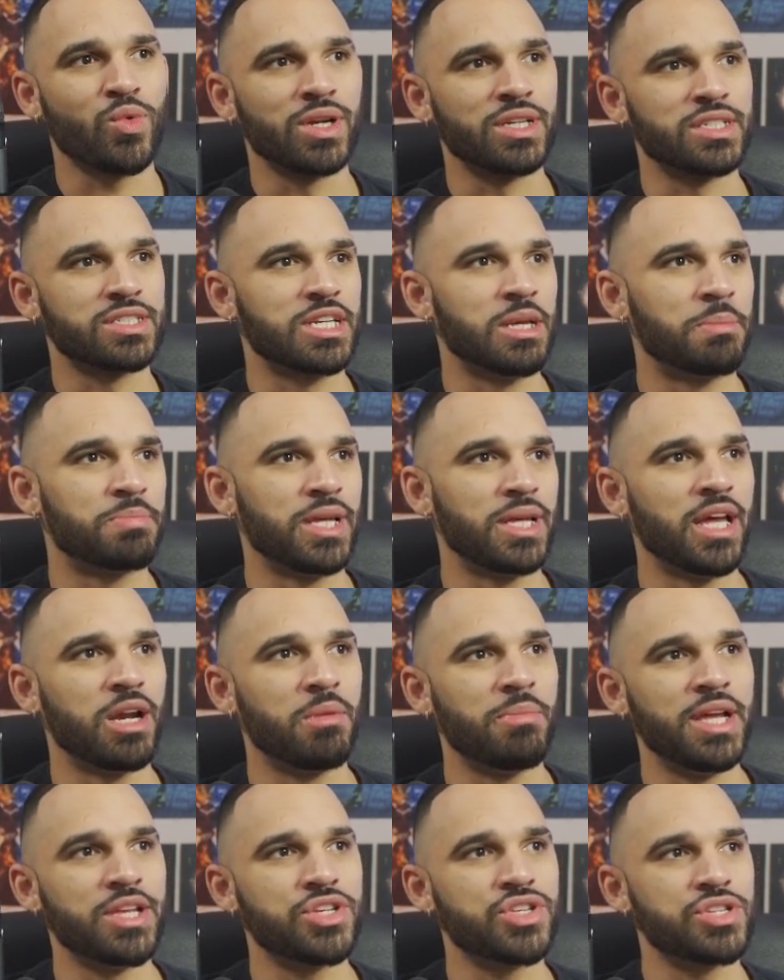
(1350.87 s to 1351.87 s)
gonna skip the
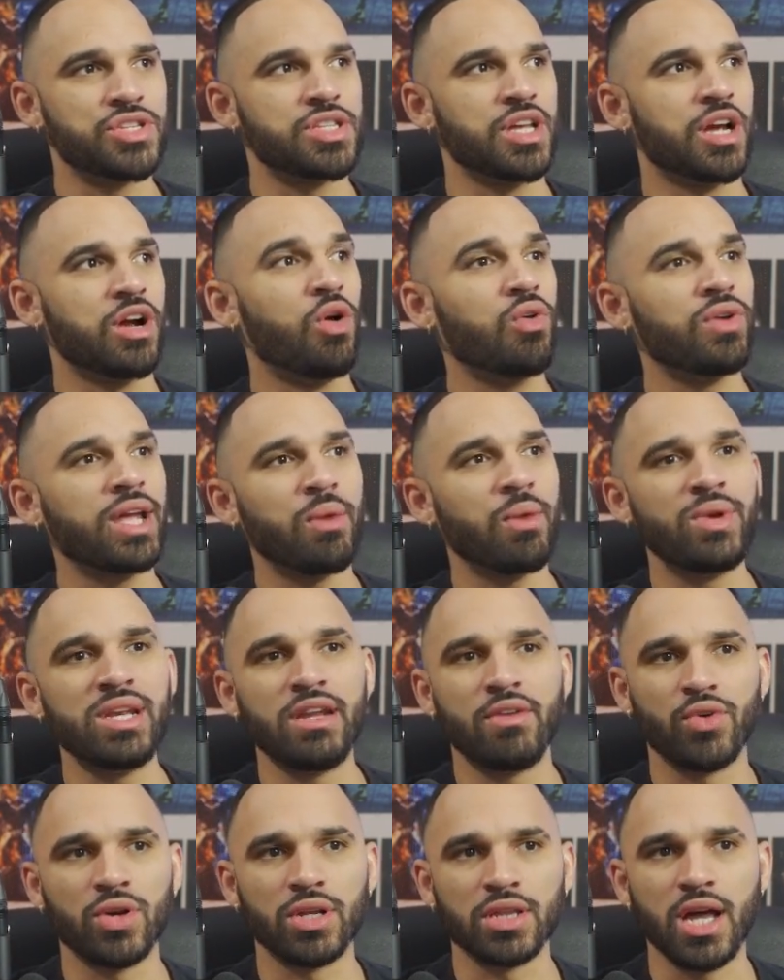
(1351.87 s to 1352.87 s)
animations there. Okay, we
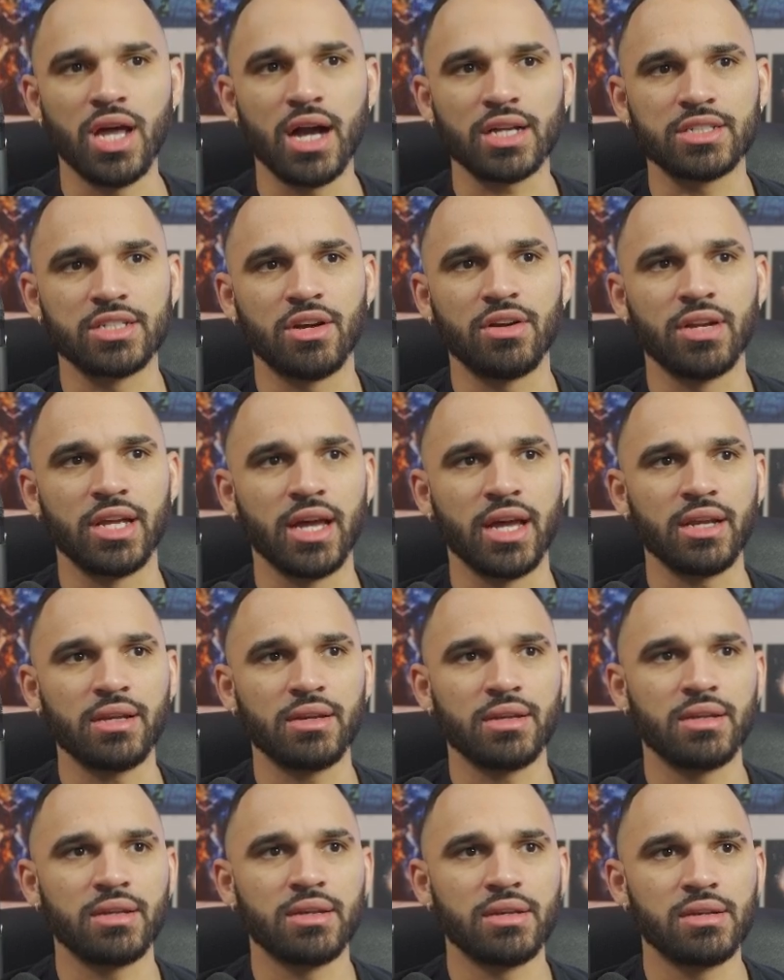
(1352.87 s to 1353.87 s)
never unlocked her yet.
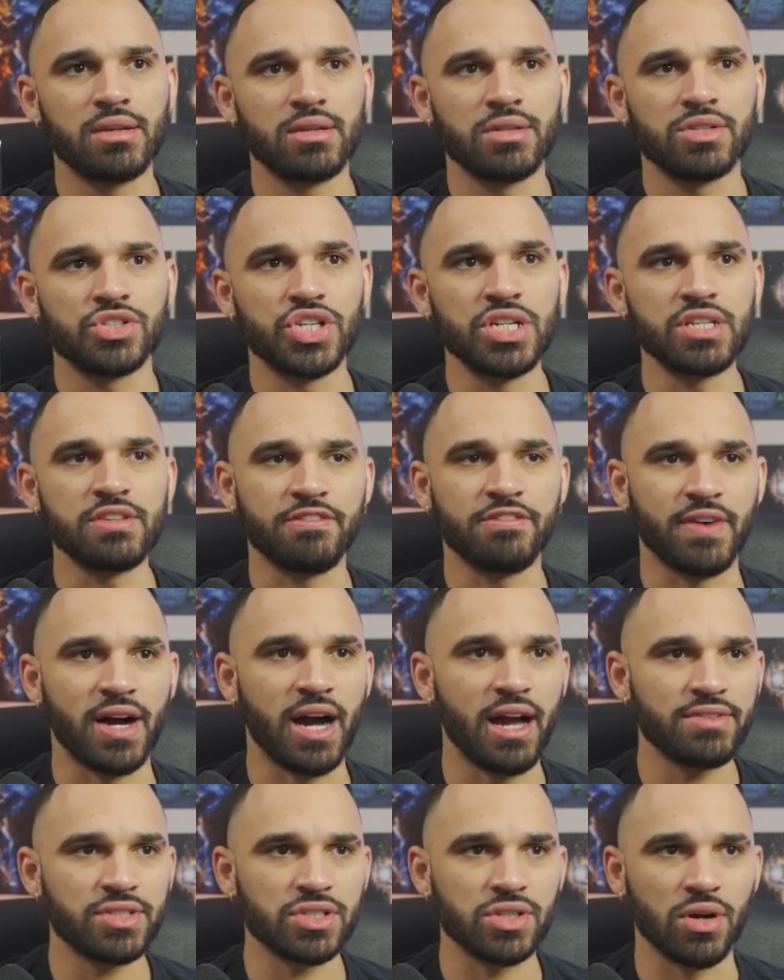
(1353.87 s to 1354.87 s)
She's a
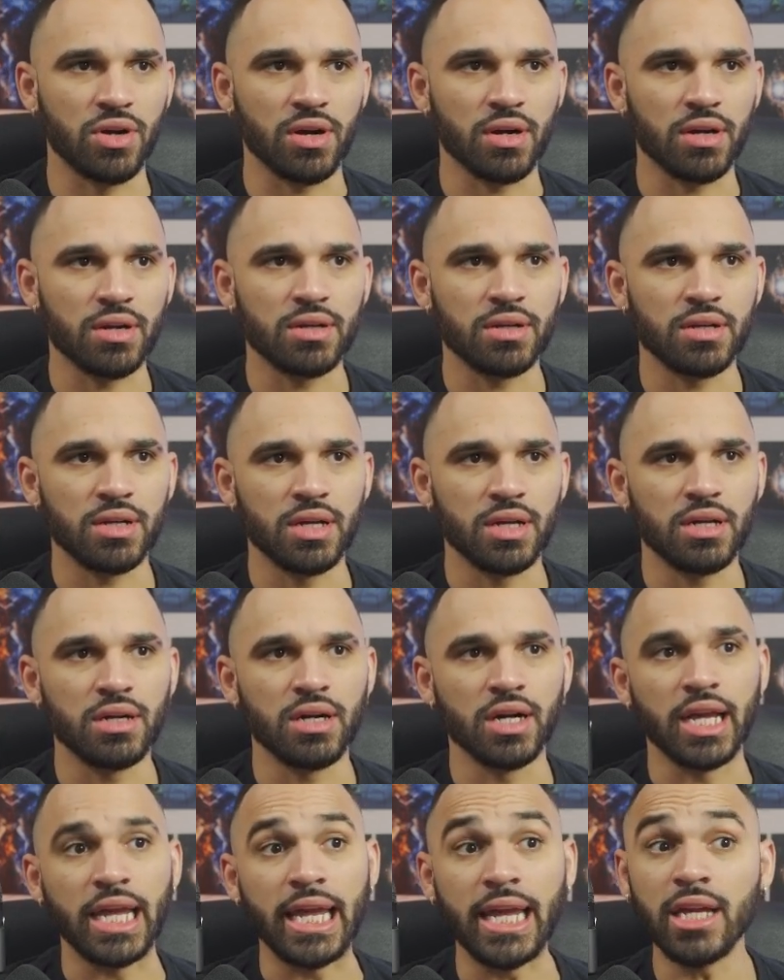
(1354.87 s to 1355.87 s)
5-star,
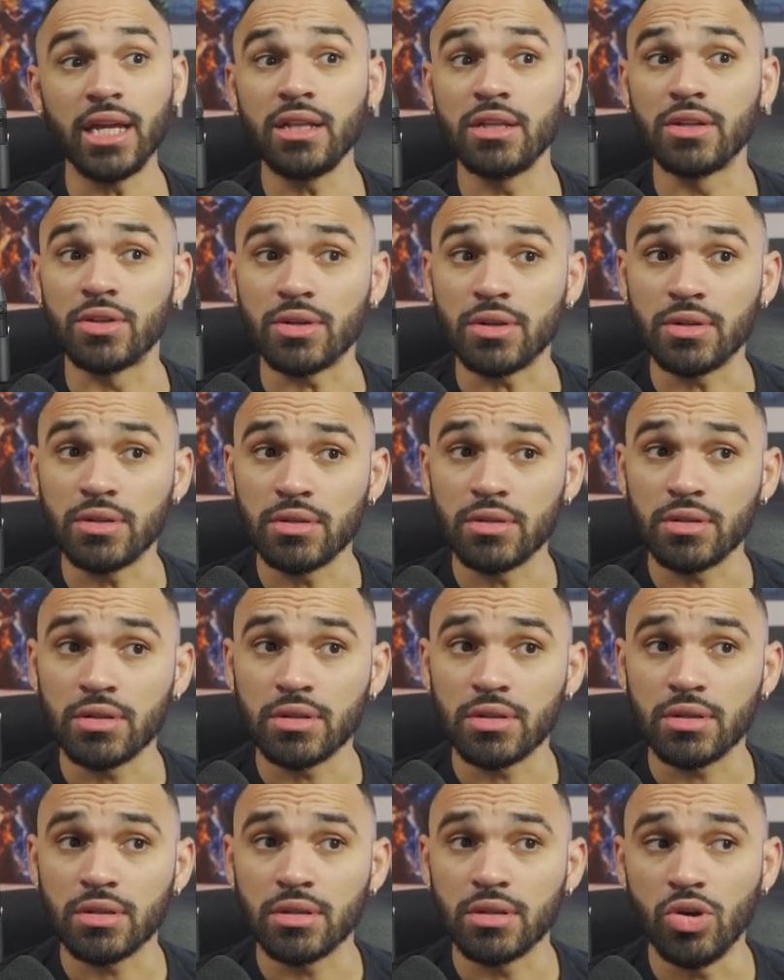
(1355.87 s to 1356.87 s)
a healer.
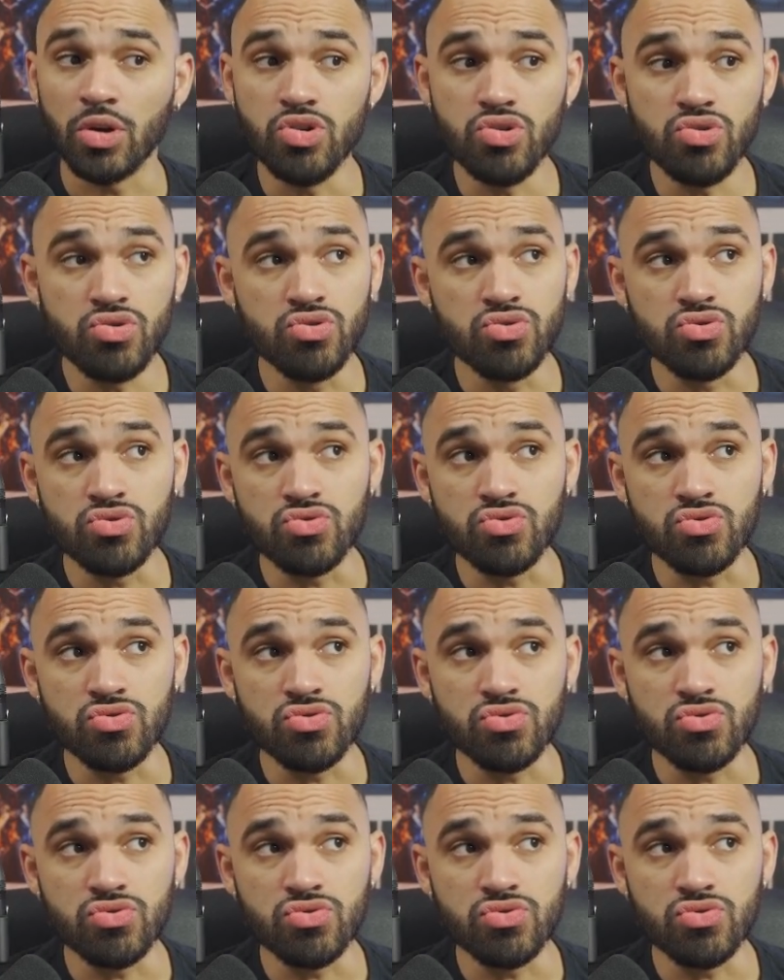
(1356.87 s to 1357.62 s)
Ooh,